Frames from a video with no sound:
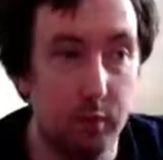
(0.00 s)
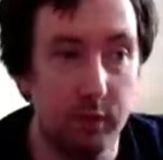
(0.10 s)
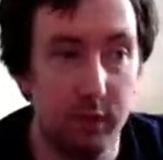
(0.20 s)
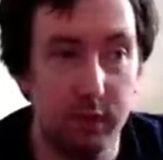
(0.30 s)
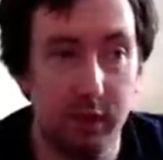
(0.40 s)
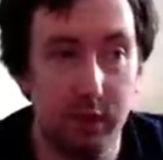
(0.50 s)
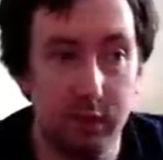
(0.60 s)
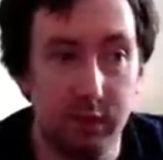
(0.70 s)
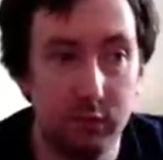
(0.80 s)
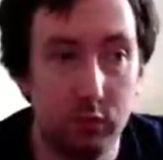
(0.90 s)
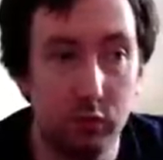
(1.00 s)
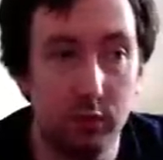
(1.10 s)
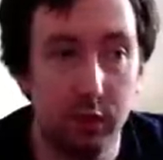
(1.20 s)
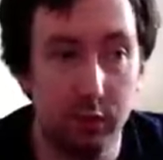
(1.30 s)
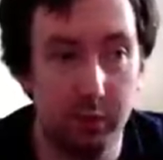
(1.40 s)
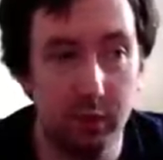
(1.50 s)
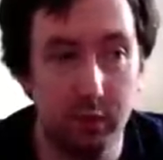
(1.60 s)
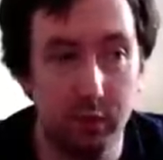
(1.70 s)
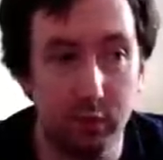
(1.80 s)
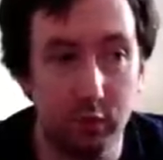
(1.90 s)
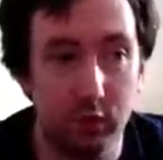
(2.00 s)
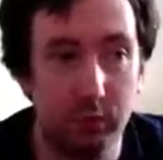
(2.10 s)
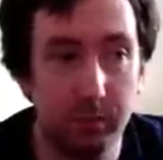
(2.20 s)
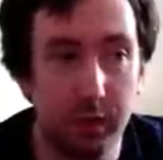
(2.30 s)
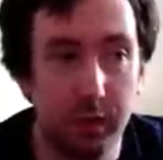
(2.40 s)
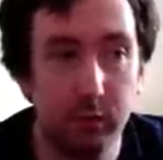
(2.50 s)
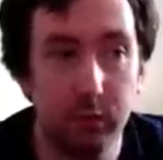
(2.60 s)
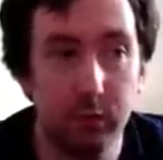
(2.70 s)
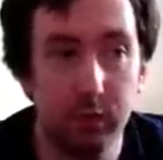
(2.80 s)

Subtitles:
with the settings I've got on it, especially if you're good at parrying. Right, see